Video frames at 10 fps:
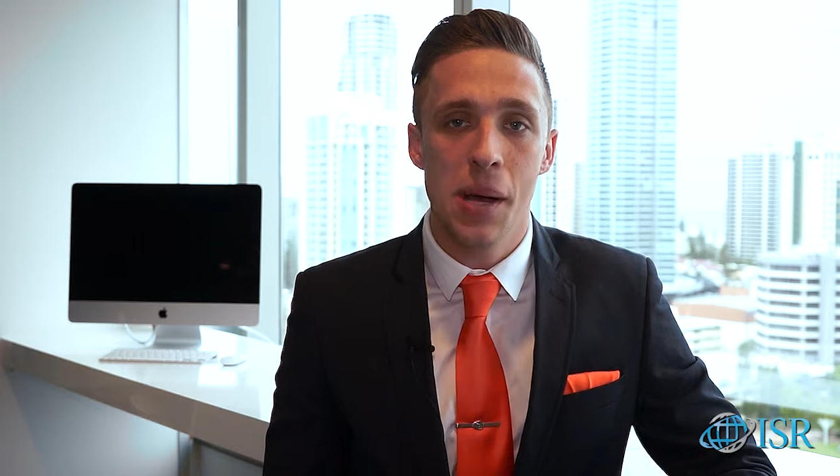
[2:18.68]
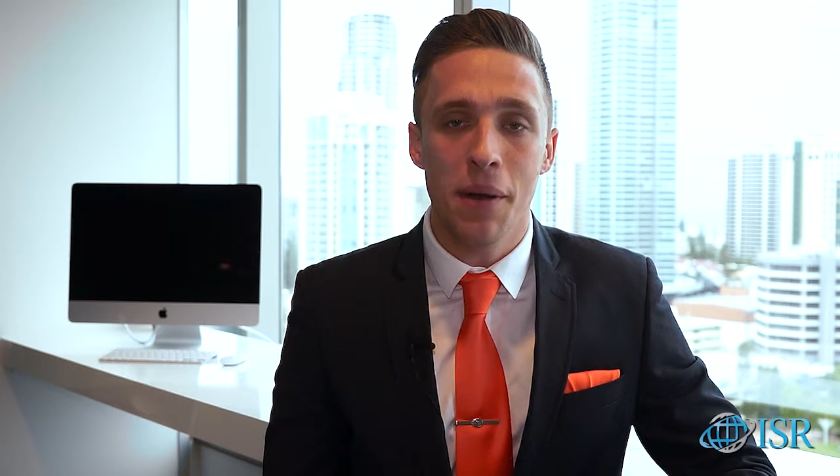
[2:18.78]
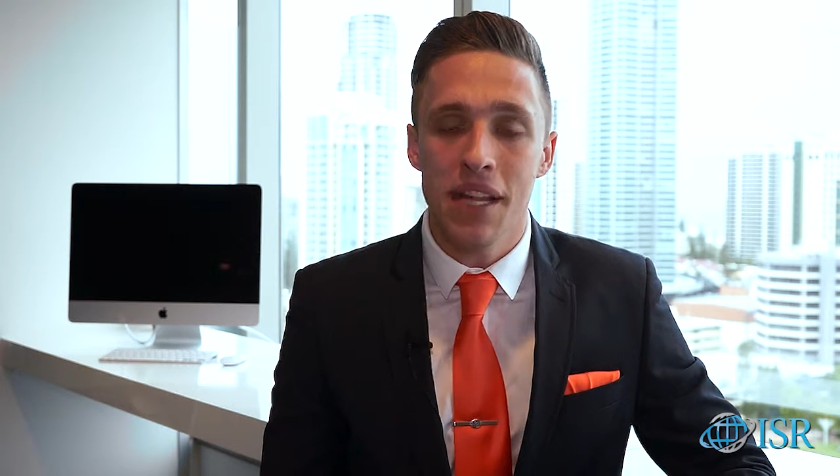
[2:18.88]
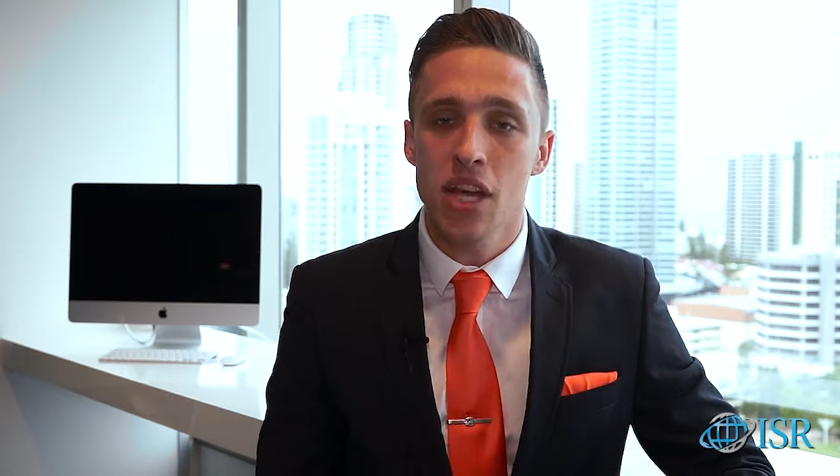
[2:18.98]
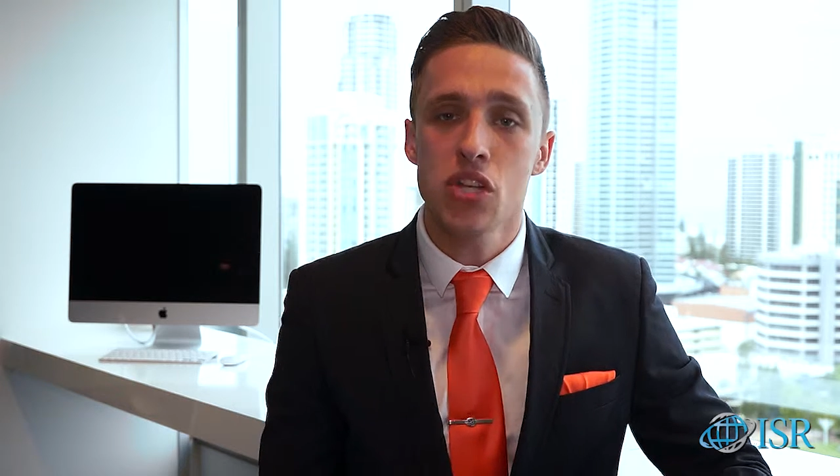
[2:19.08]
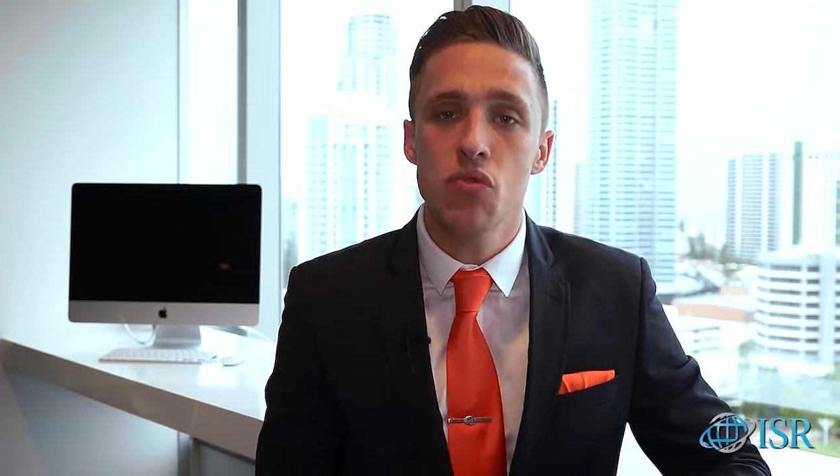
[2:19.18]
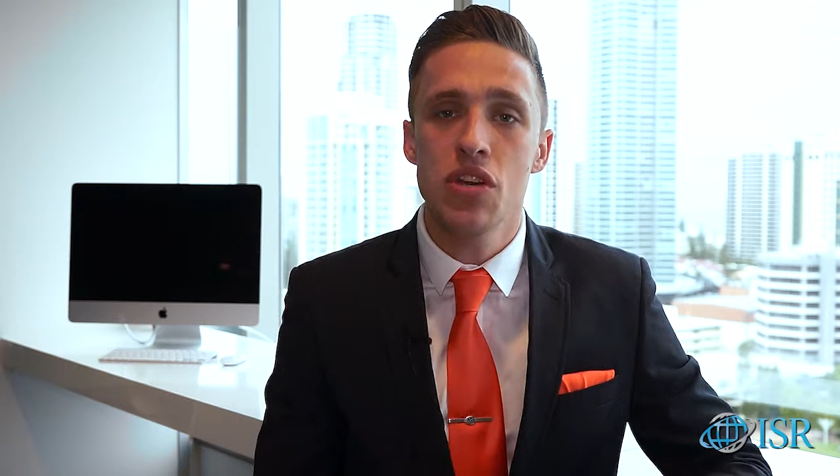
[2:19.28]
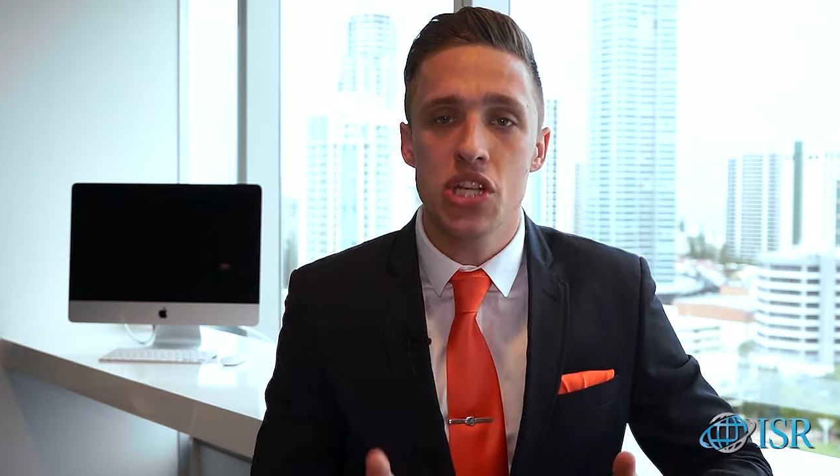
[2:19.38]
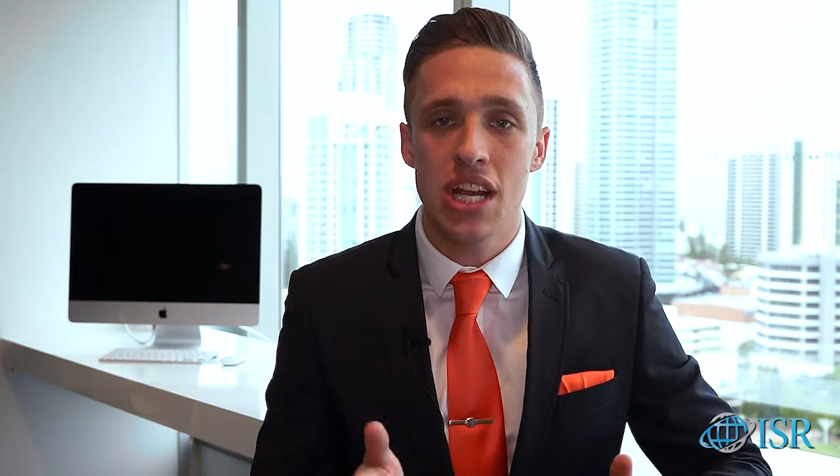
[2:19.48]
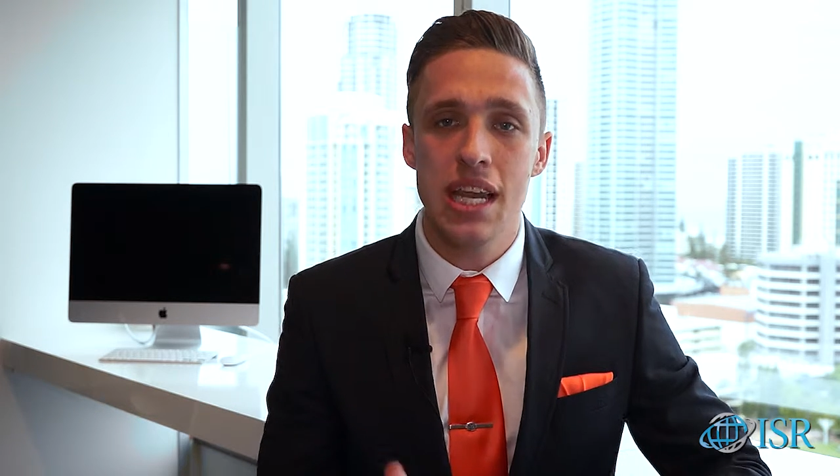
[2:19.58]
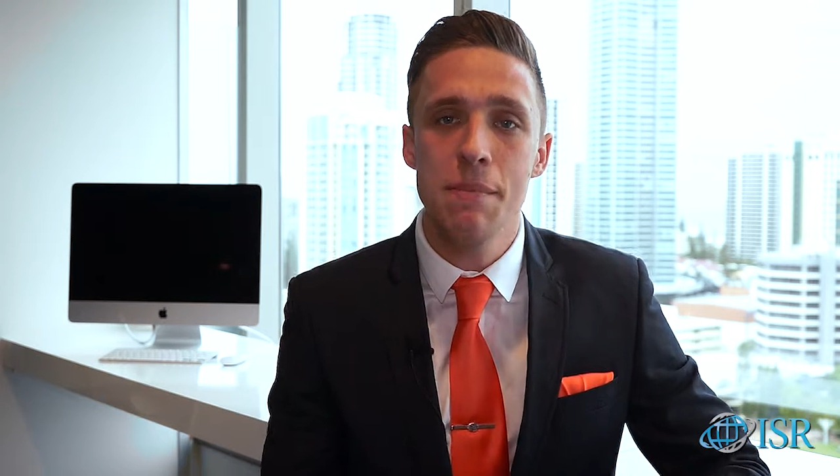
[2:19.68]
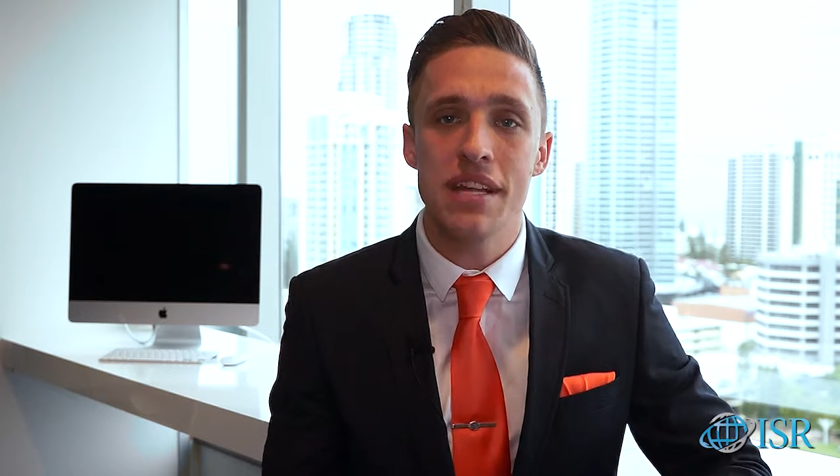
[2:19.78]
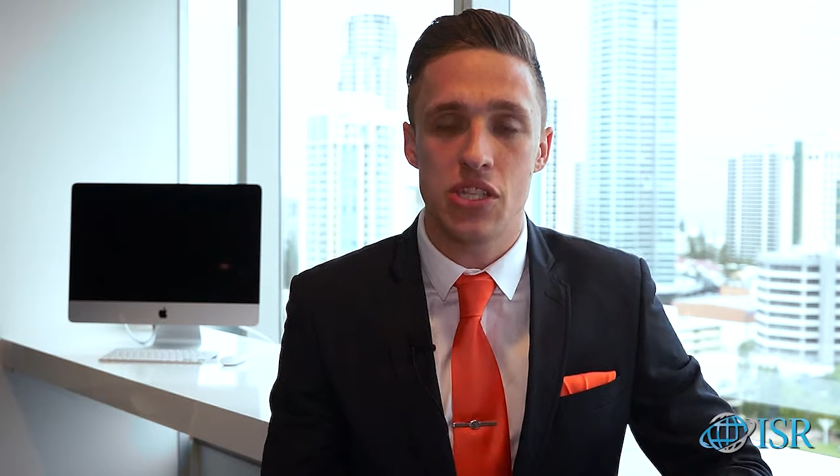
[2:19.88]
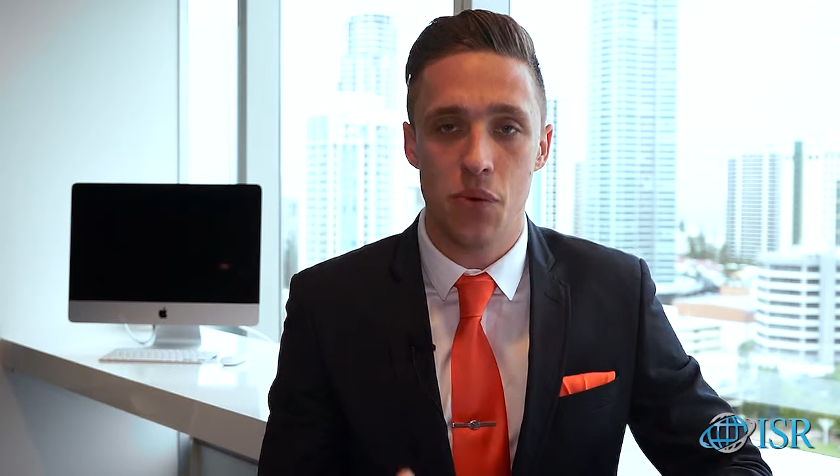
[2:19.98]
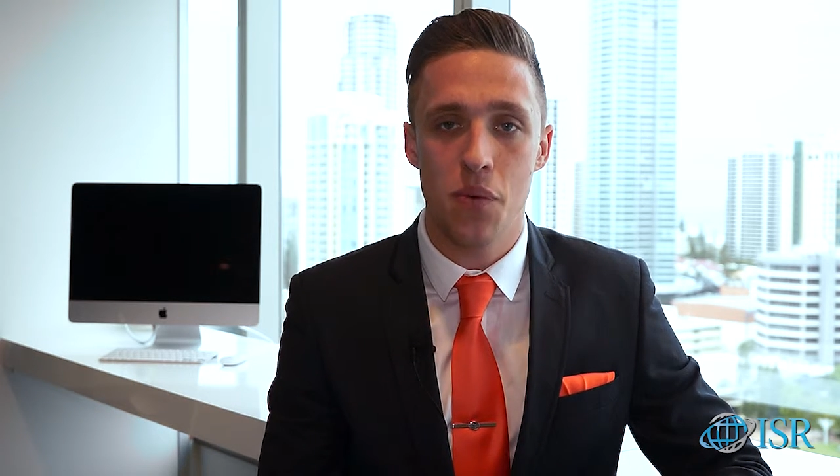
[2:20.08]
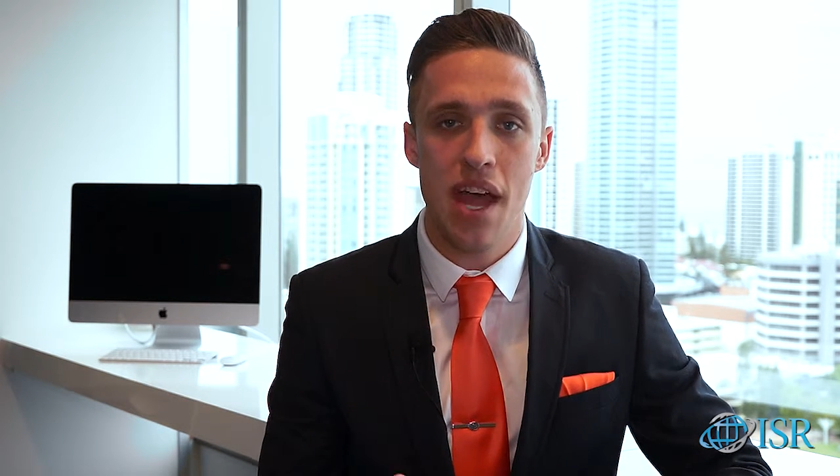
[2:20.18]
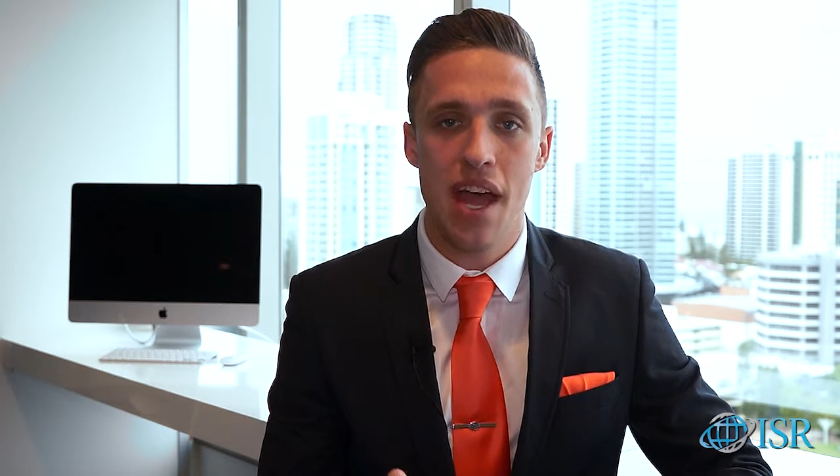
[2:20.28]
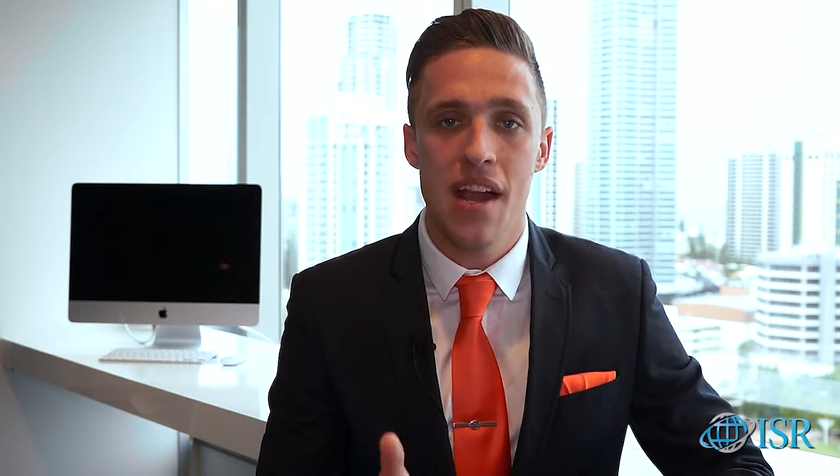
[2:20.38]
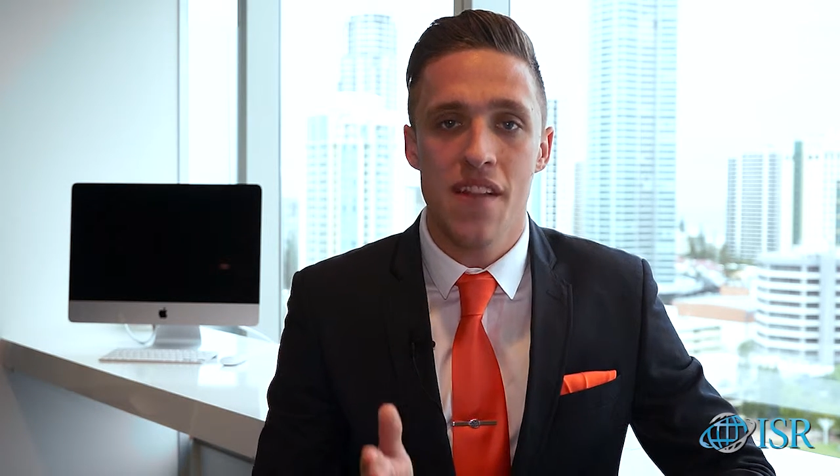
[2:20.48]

But it does reach a limit to where